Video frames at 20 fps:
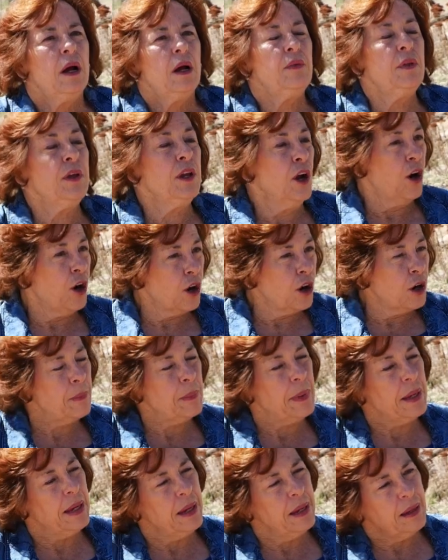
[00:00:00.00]
the
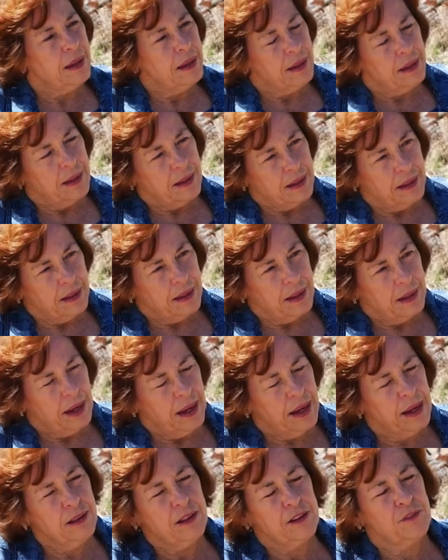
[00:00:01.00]
Army
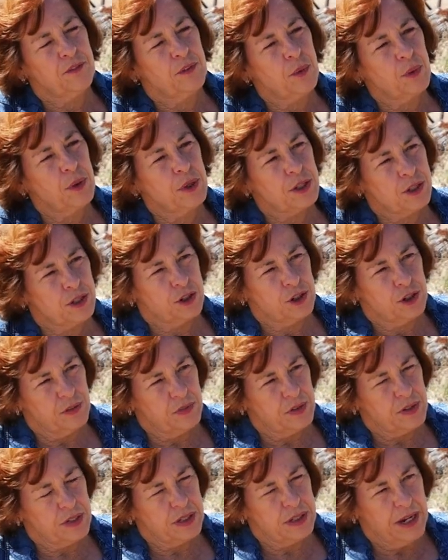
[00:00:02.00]
and the Forest
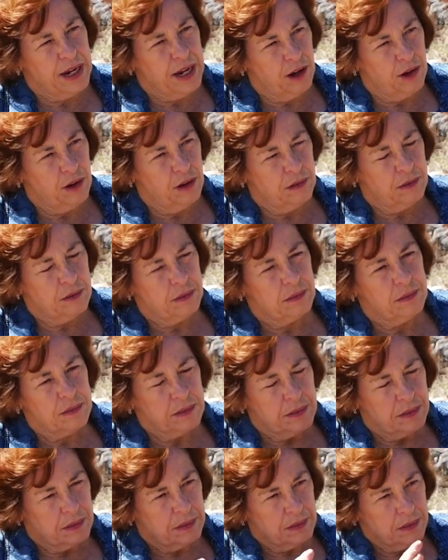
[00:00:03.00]
Service now
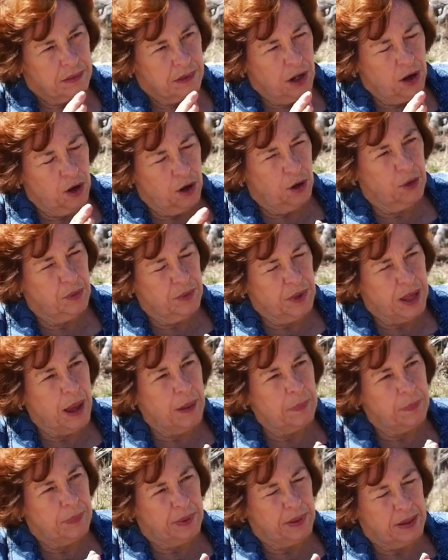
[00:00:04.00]
own
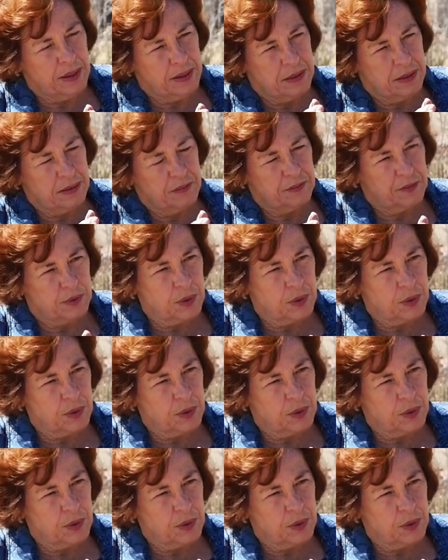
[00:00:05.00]
that piece of